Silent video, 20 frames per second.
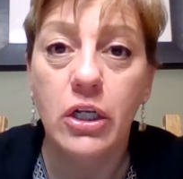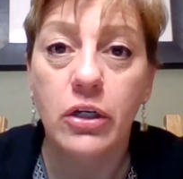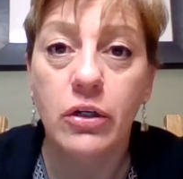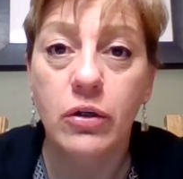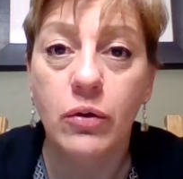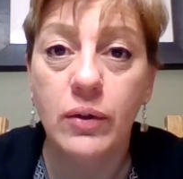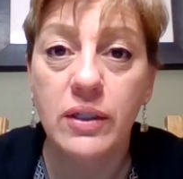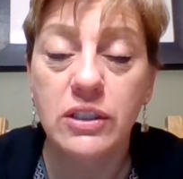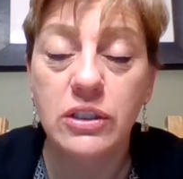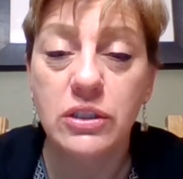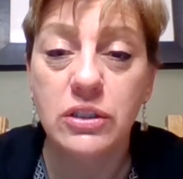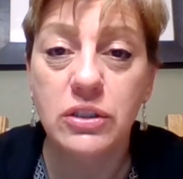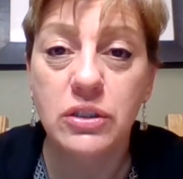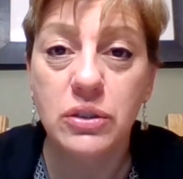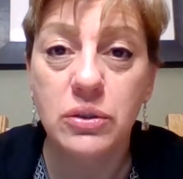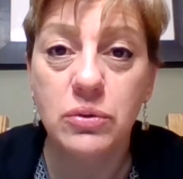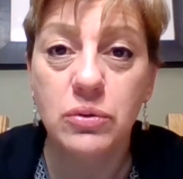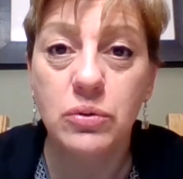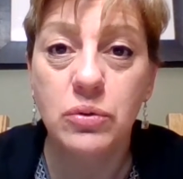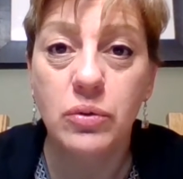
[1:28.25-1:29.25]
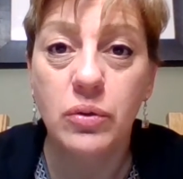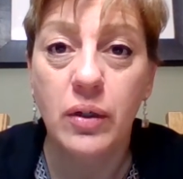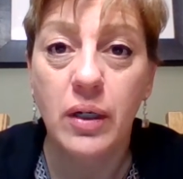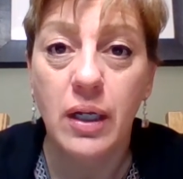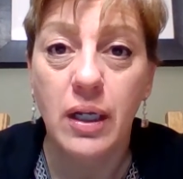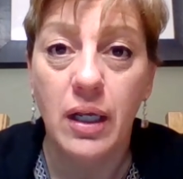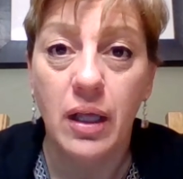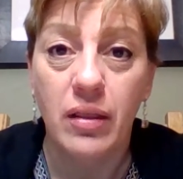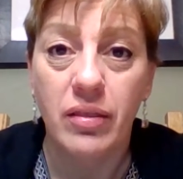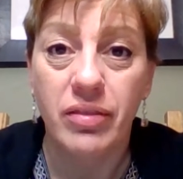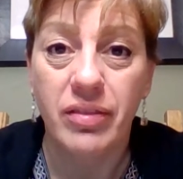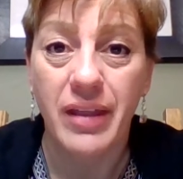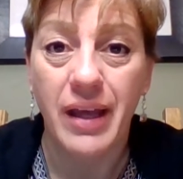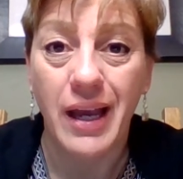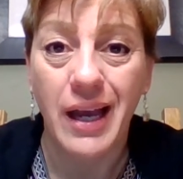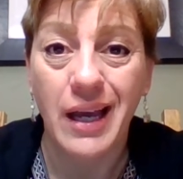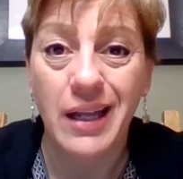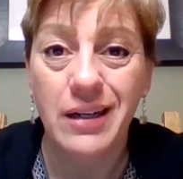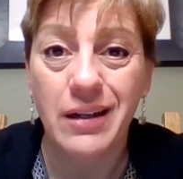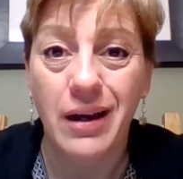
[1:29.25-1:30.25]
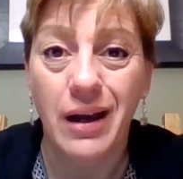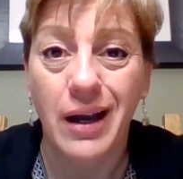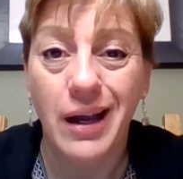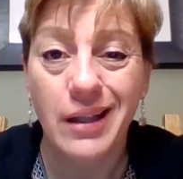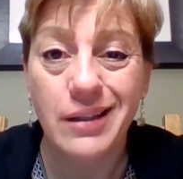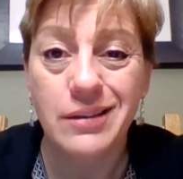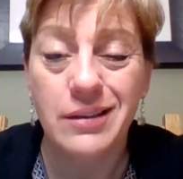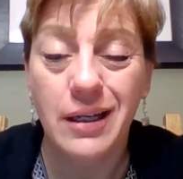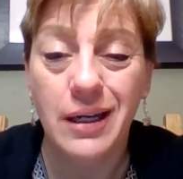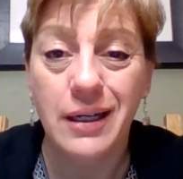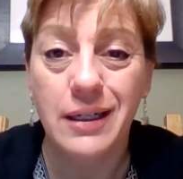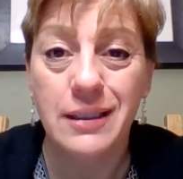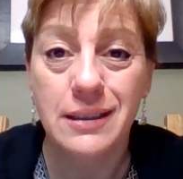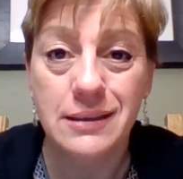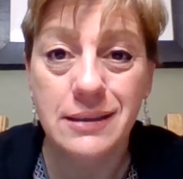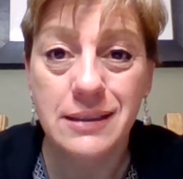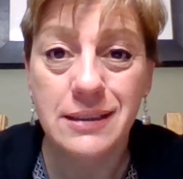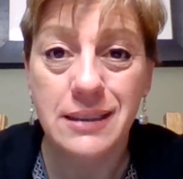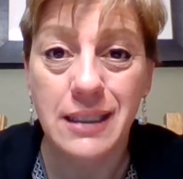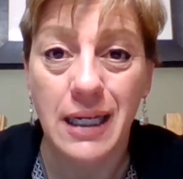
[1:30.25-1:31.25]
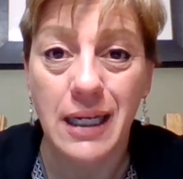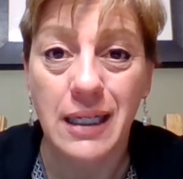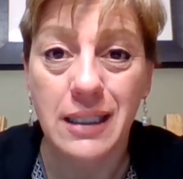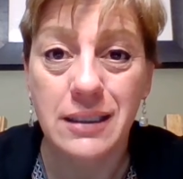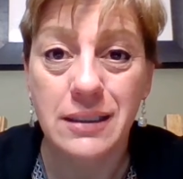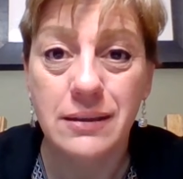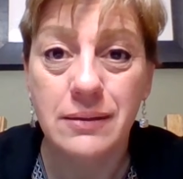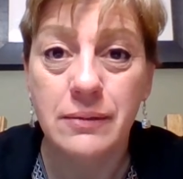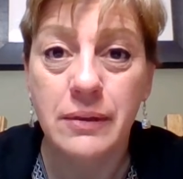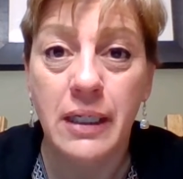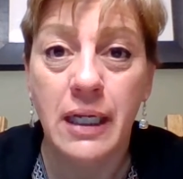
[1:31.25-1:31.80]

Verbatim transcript: You're going to do that online instead.